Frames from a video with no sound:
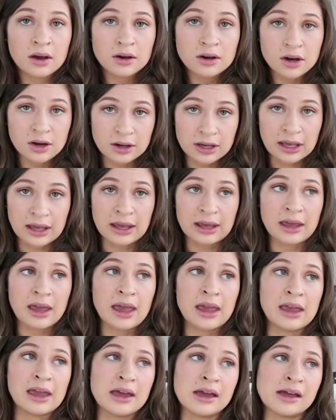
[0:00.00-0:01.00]
cooking
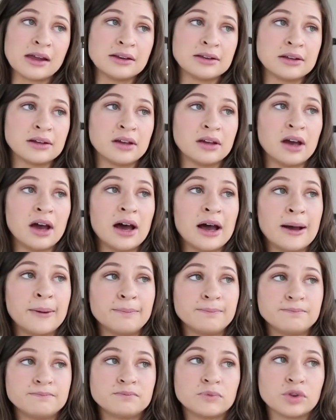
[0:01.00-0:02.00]
and
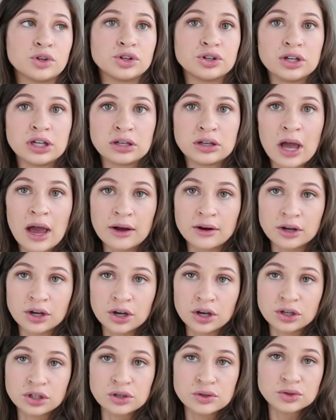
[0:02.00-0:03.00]
learning how to
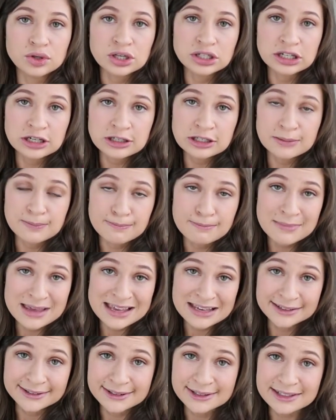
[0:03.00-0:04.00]
cook nutritious
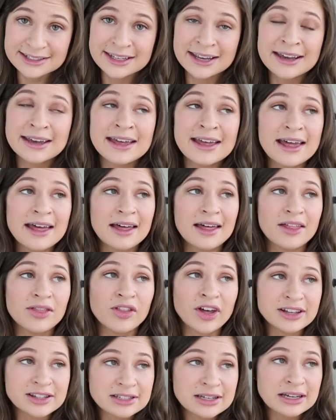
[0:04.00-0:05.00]
meals,
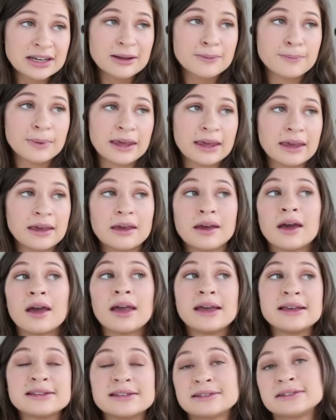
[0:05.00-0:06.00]
that's going to be
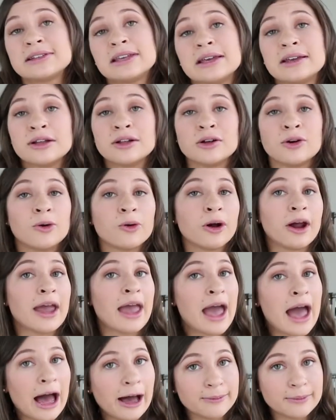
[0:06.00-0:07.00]
a skill or a
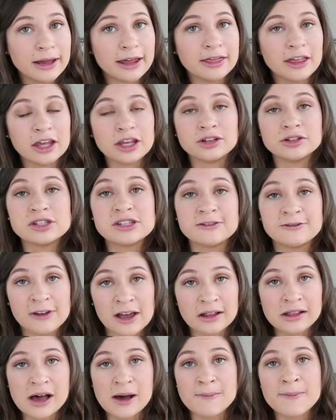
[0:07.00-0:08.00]
habit that you'll
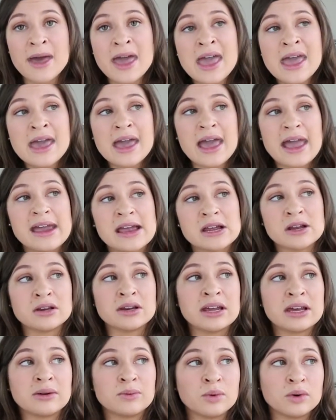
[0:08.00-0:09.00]
develop,
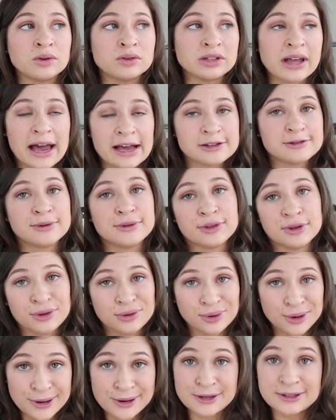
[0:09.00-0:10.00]
and it will last with
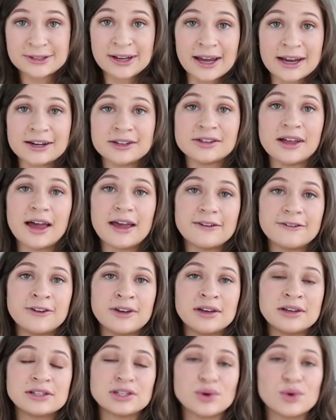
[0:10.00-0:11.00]
you your entire life.
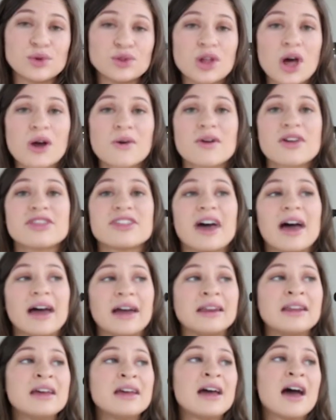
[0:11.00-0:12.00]
So along with
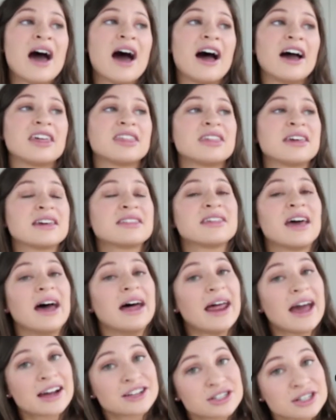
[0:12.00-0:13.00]
that, I think
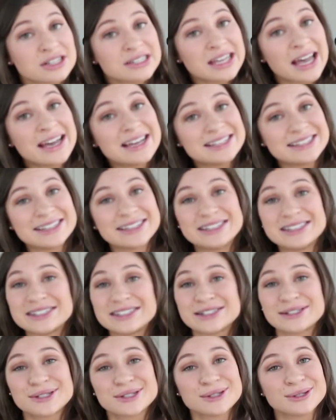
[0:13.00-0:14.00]
that exercising
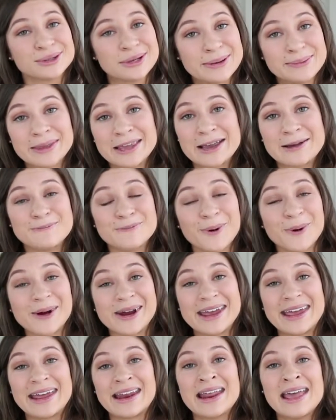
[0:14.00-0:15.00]
is extremely
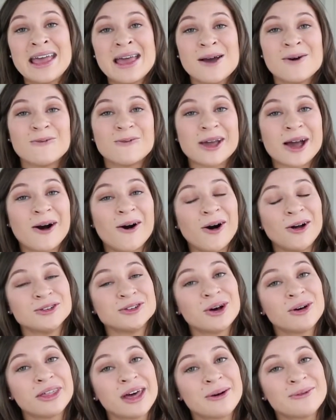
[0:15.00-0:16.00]
important. We all
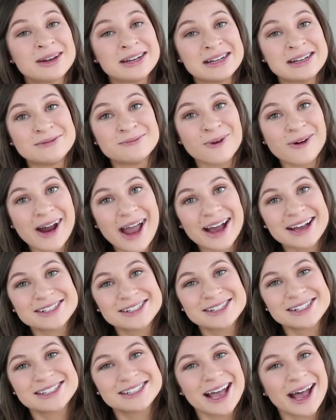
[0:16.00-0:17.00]
know that we need more
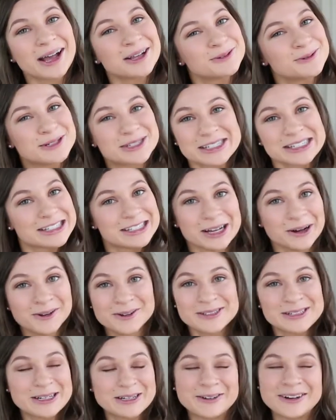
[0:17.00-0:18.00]
exercise, we just
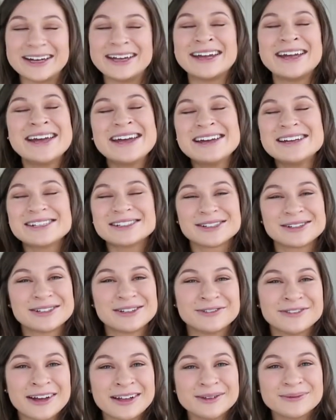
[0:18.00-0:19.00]
don't do it. So
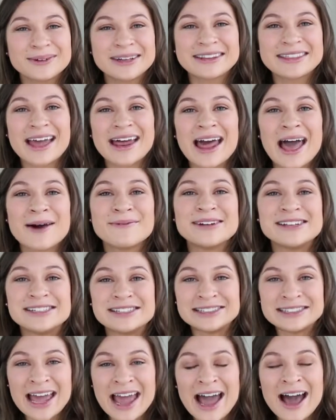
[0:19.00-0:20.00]
developing that habit
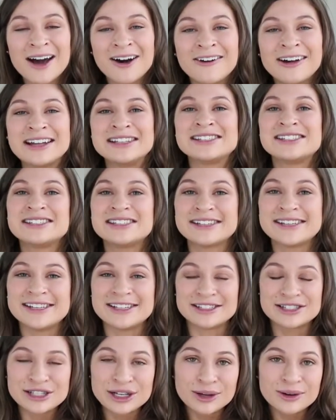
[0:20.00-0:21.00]
now and
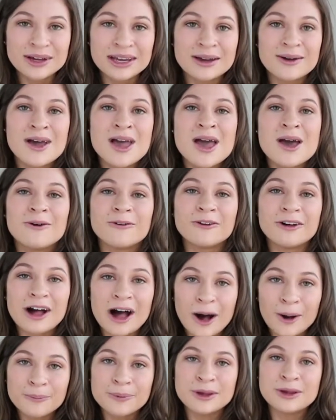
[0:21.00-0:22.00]
sticking to it will
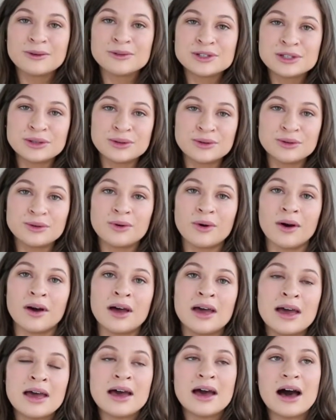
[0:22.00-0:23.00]
help you
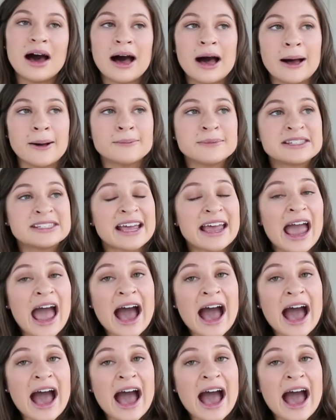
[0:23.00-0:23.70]
to stay